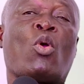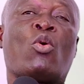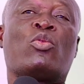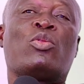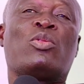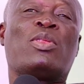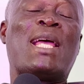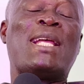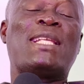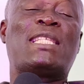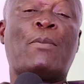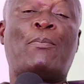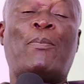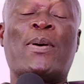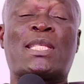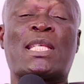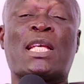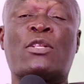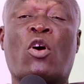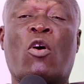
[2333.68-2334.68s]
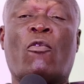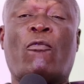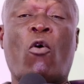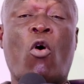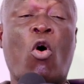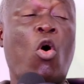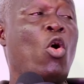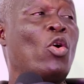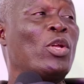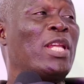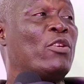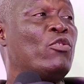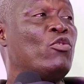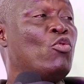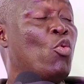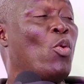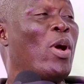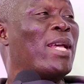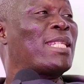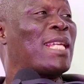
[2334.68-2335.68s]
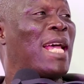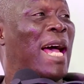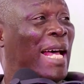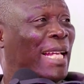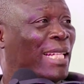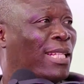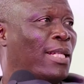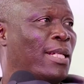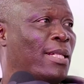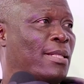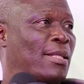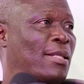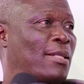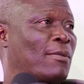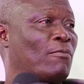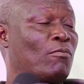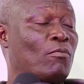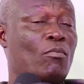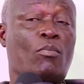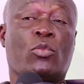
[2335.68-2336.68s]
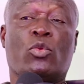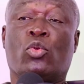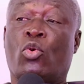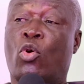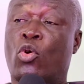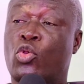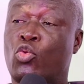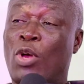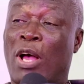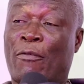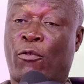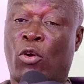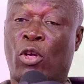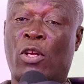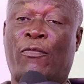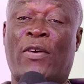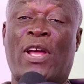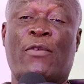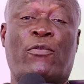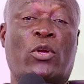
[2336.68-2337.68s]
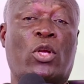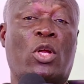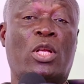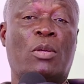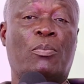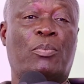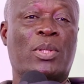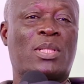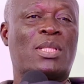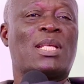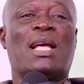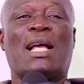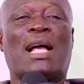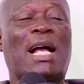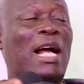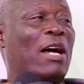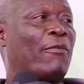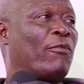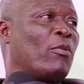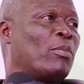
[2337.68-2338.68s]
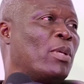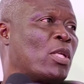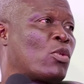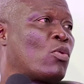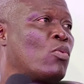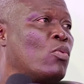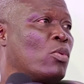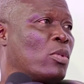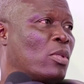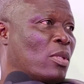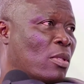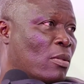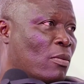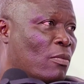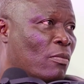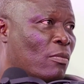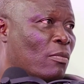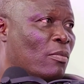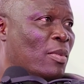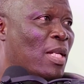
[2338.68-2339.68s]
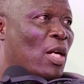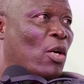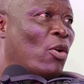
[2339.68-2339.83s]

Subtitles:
90% of all the US athletes, those who have qualified for the Olympics, are from the schools, the